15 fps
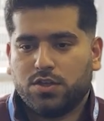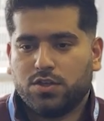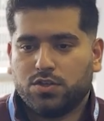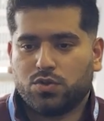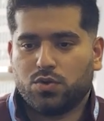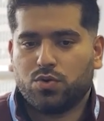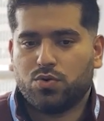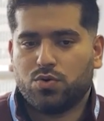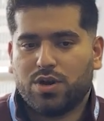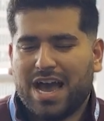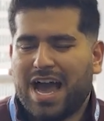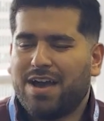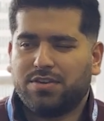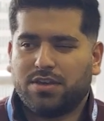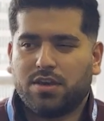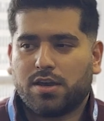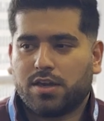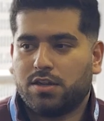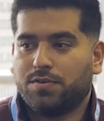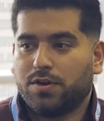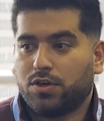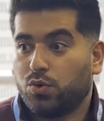So having a
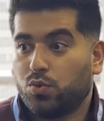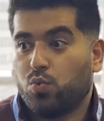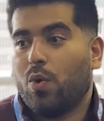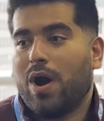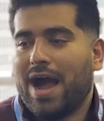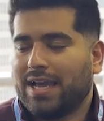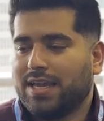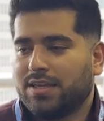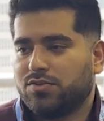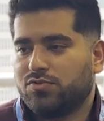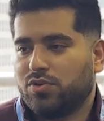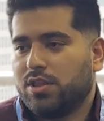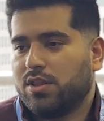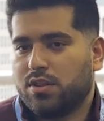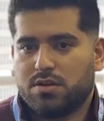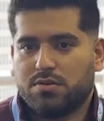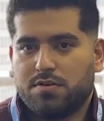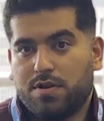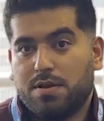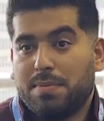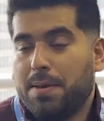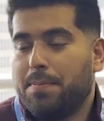kind of a good why is really
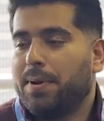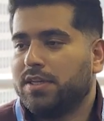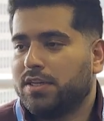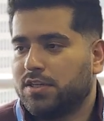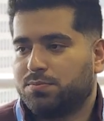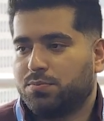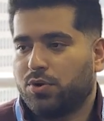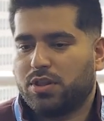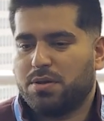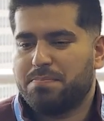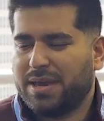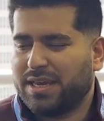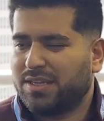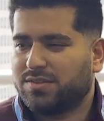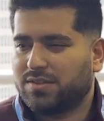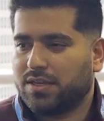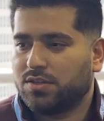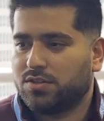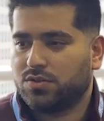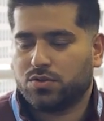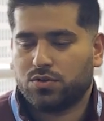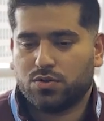in my opinion, is probably the biggest thing
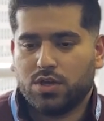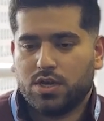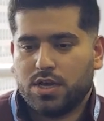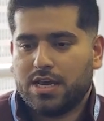to